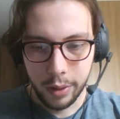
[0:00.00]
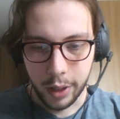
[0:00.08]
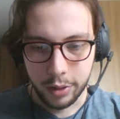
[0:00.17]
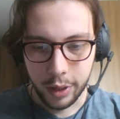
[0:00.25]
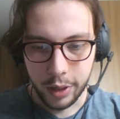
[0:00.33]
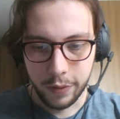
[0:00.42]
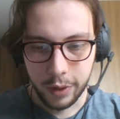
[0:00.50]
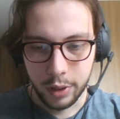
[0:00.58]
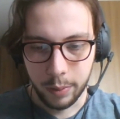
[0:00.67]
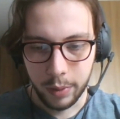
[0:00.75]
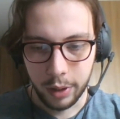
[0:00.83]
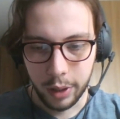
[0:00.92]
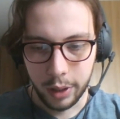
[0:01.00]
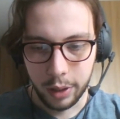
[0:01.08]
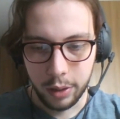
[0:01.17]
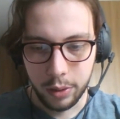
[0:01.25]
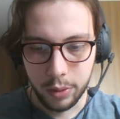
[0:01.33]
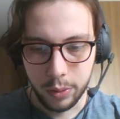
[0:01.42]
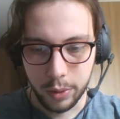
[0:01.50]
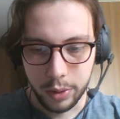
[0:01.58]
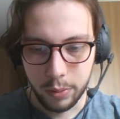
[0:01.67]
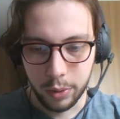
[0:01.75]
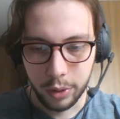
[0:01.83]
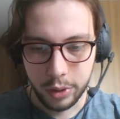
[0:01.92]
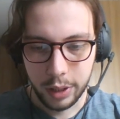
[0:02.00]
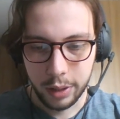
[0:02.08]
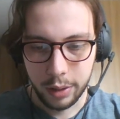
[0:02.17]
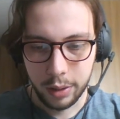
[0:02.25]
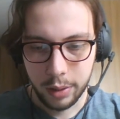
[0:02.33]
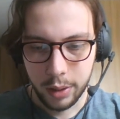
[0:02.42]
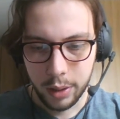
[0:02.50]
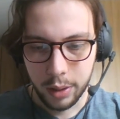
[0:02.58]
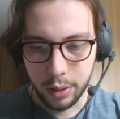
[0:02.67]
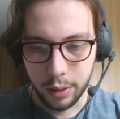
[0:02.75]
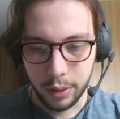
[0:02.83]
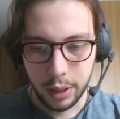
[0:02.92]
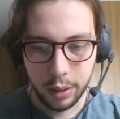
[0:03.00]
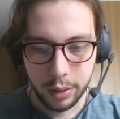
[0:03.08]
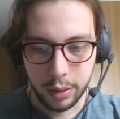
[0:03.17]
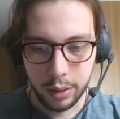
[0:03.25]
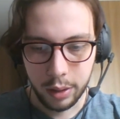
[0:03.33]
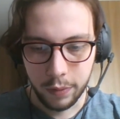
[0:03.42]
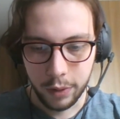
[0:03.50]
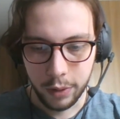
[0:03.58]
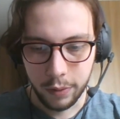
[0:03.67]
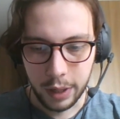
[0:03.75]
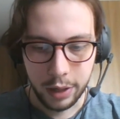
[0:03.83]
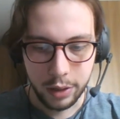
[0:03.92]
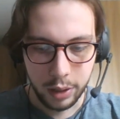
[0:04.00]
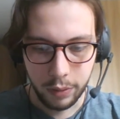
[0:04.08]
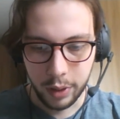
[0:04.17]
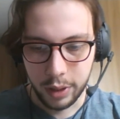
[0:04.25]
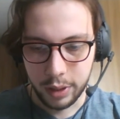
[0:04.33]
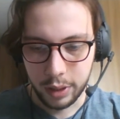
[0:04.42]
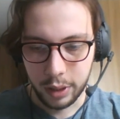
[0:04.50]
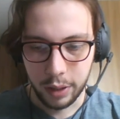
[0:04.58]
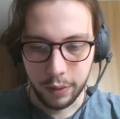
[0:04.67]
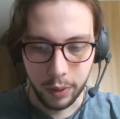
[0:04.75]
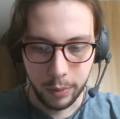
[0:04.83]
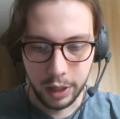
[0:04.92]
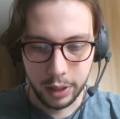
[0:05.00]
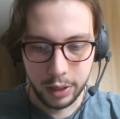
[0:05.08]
I try to find something that I can do towards the project, though that doesn't involve actually writing if I'm really